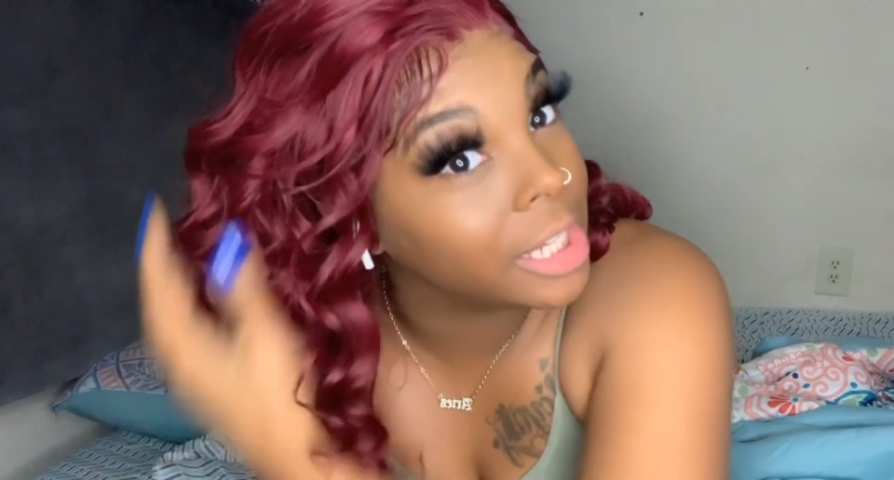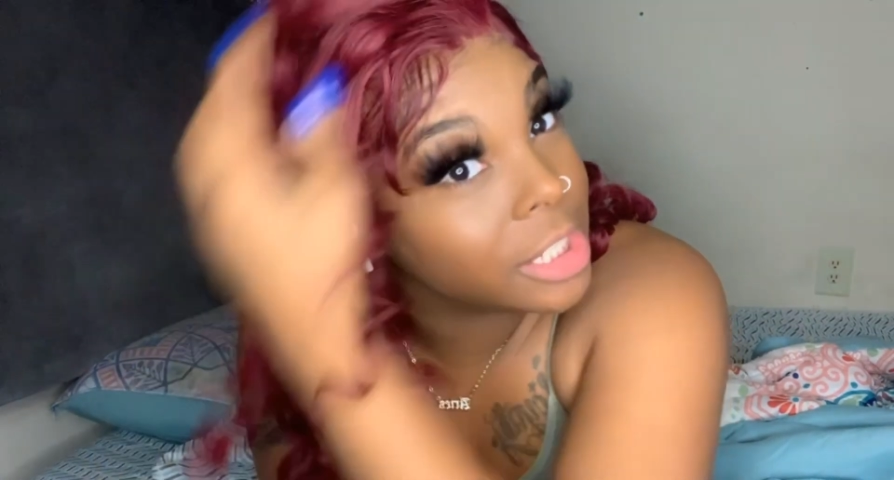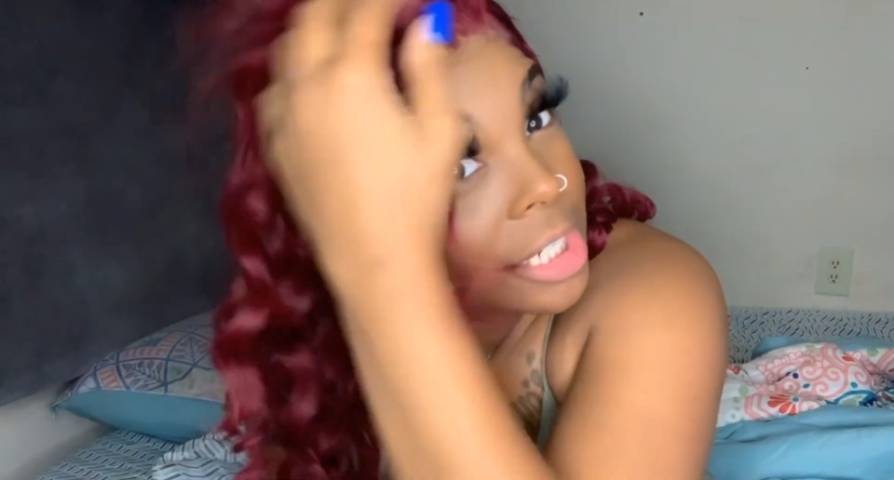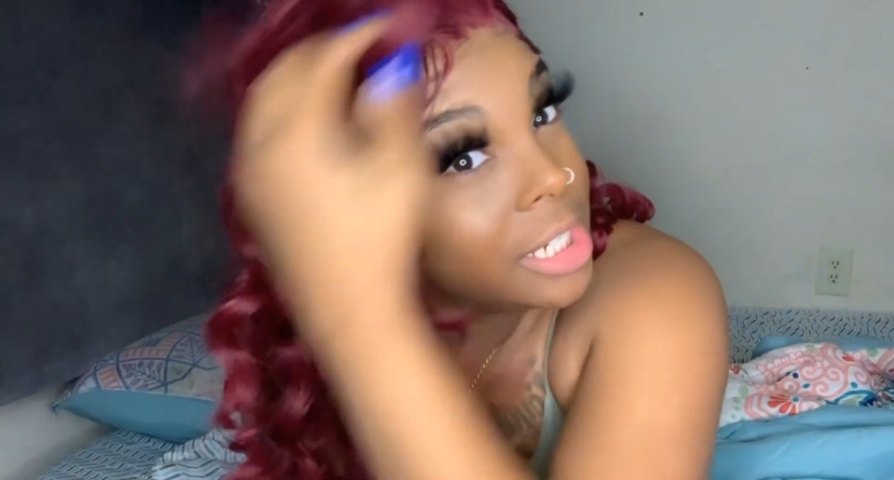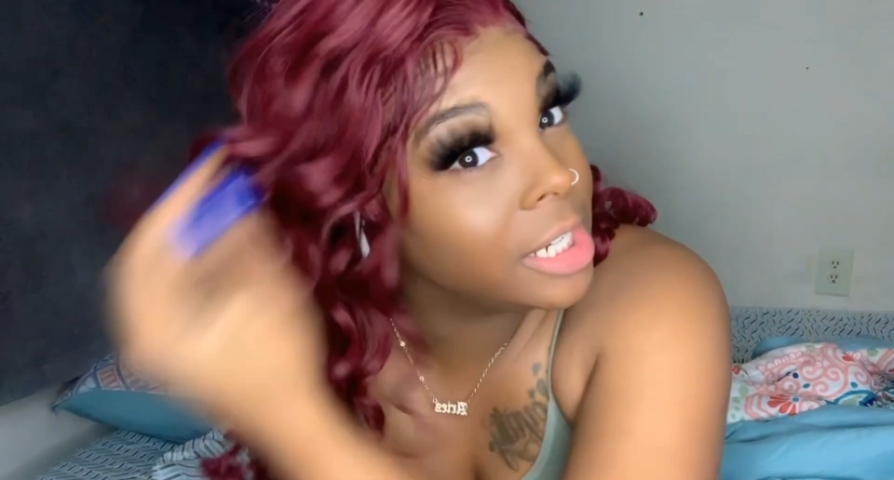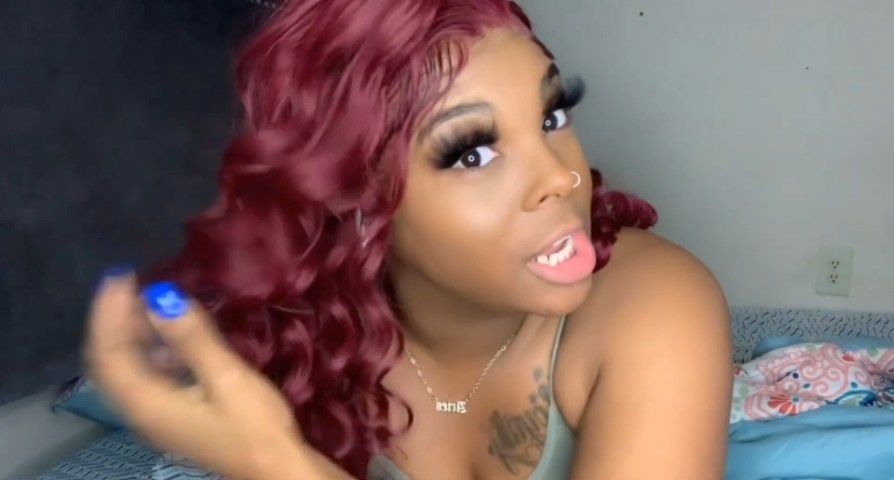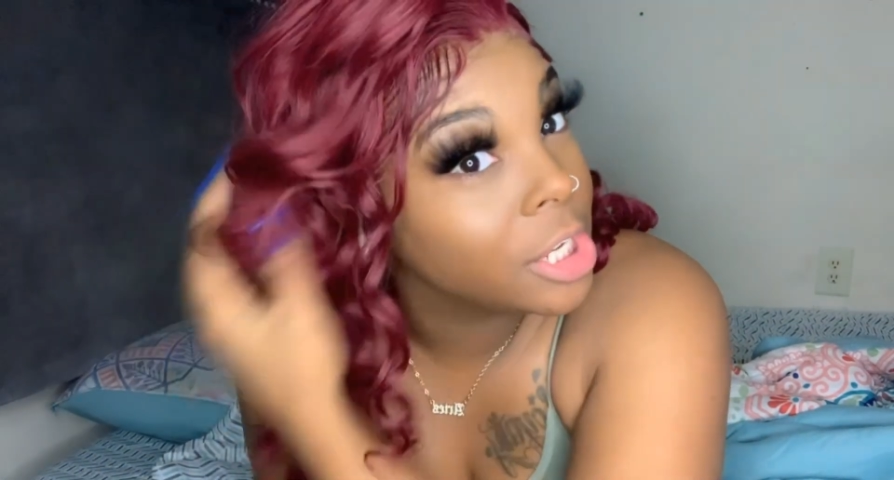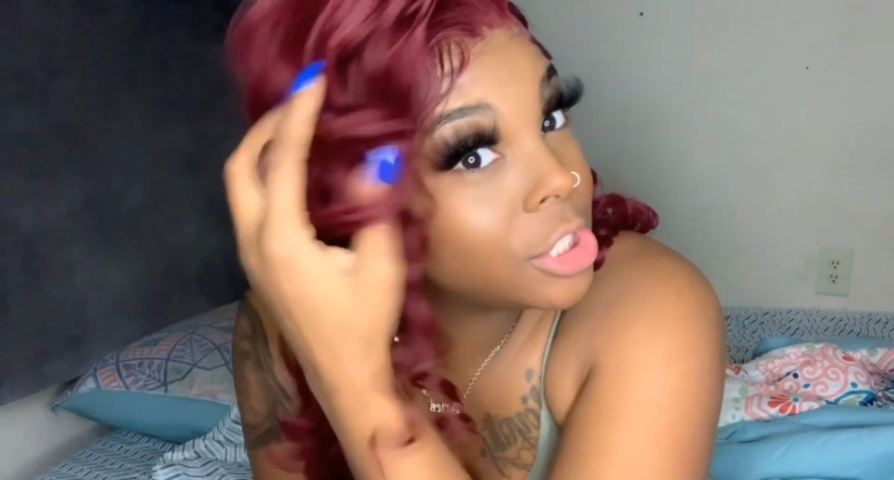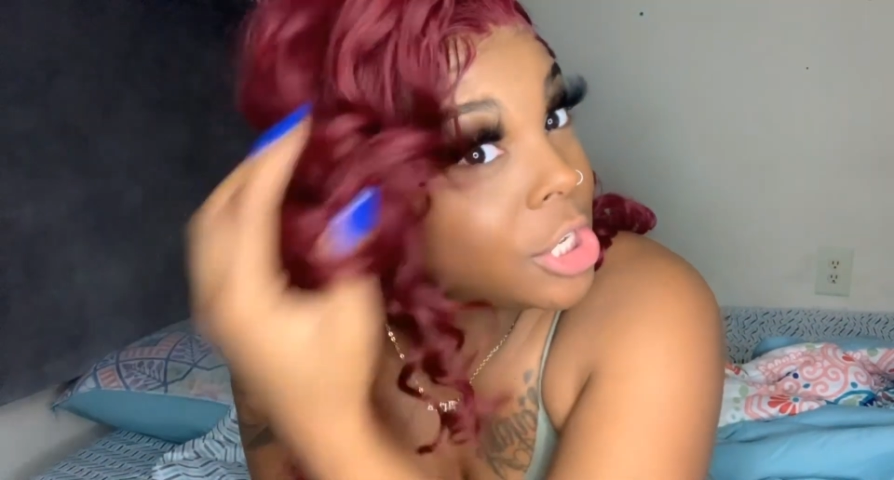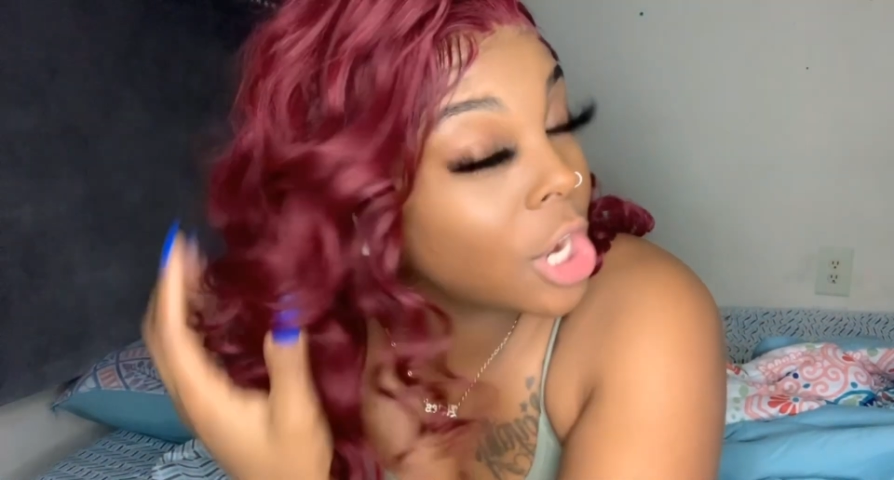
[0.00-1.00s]
She
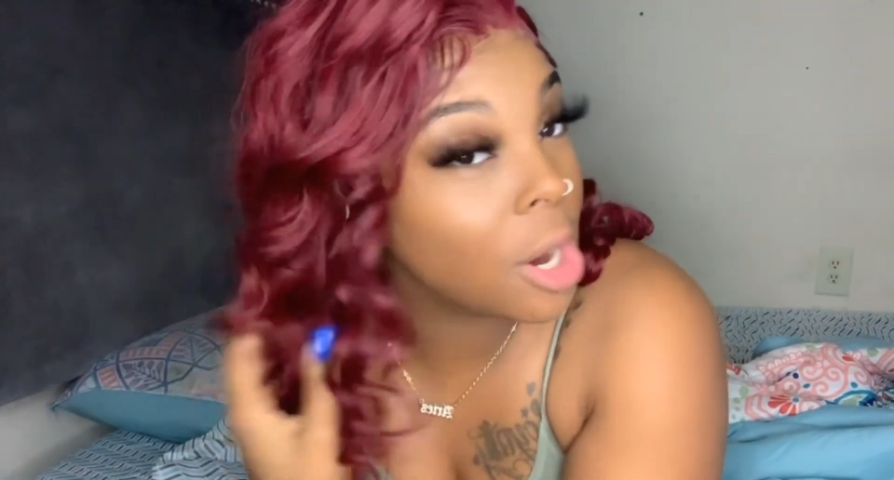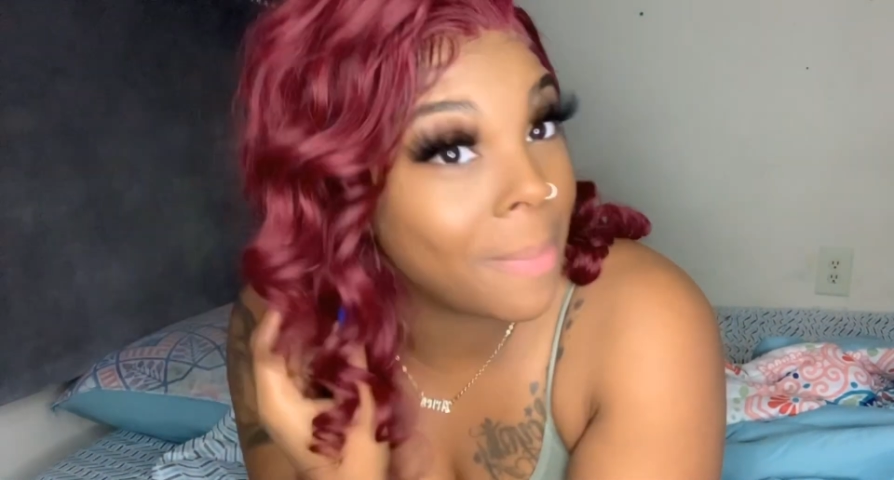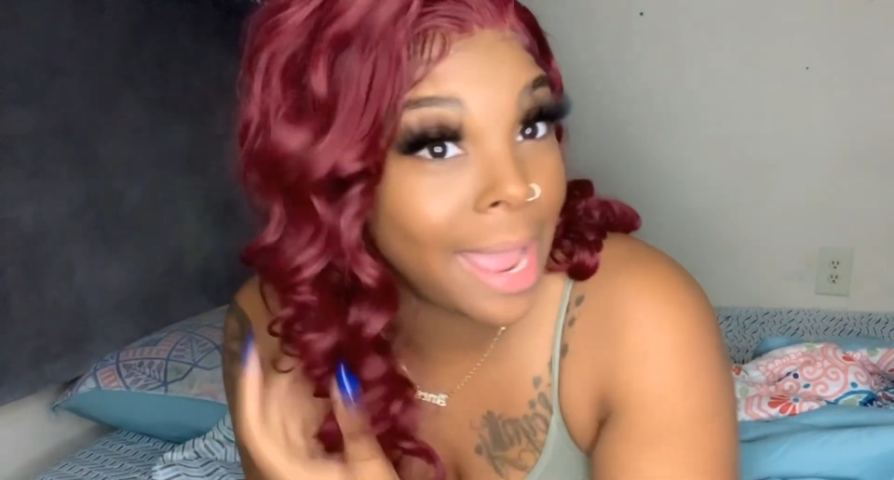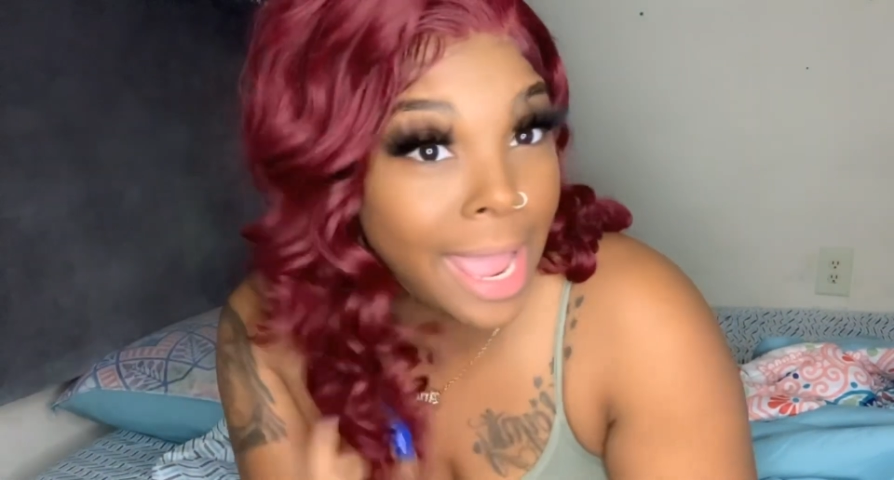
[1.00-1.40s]
she curled my